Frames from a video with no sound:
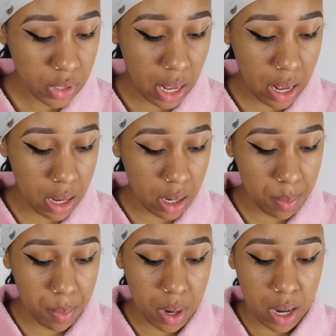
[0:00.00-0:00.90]

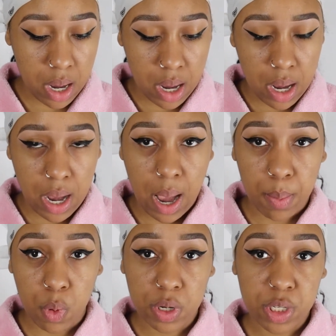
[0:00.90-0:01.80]
I'm
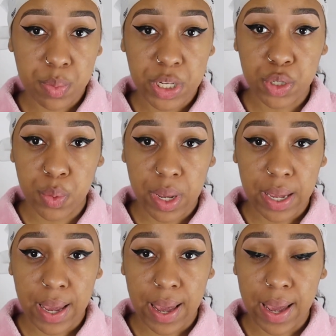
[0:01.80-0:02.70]
going to be
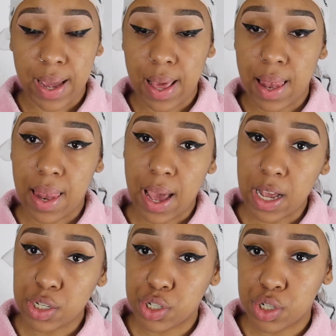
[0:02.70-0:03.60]
doing a
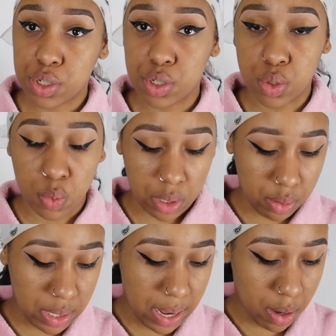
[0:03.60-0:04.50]
lash
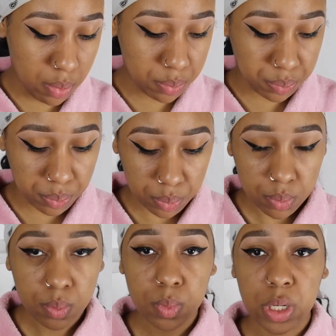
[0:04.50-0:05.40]
tutorial now,
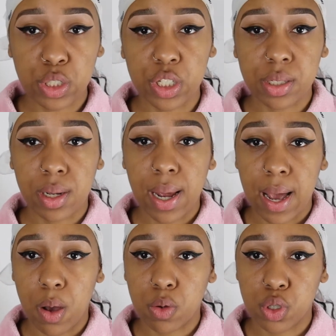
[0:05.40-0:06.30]
just on
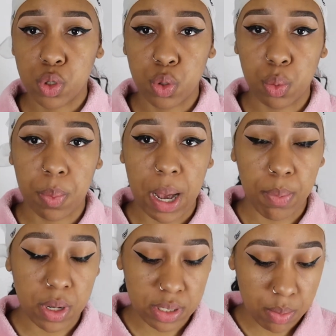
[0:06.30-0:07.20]
how to pop
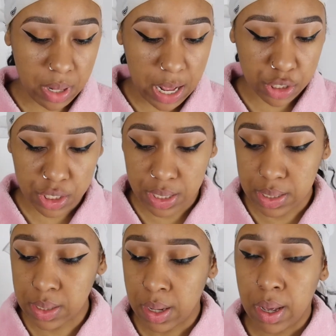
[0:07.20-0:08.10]
on some
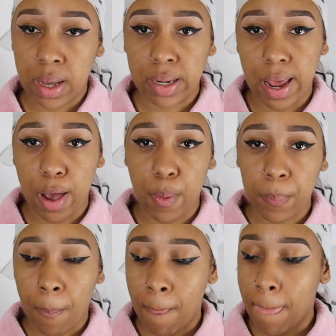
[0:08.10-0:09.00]
lashes. Now,
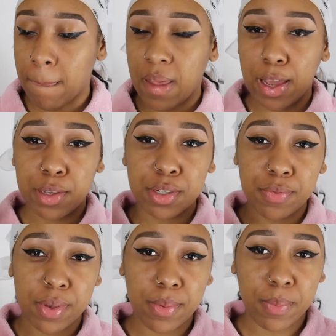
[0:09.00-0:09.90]
I used to
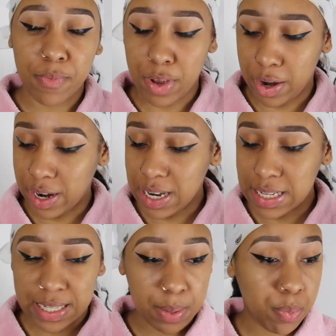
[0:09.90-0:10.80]
be very
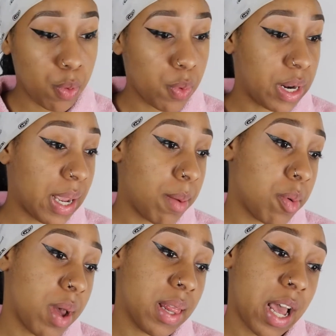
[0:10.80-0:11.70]
simple when it came to
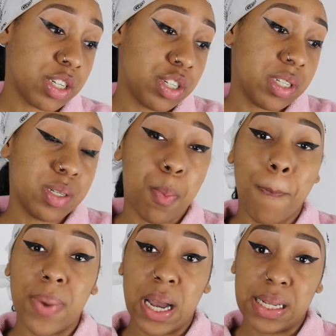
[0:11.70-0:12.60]
my lashes,
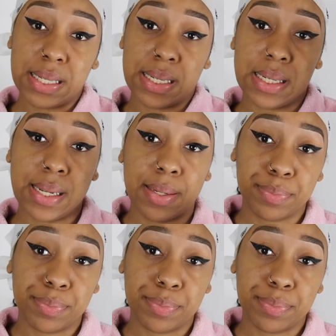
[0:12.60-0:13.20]
but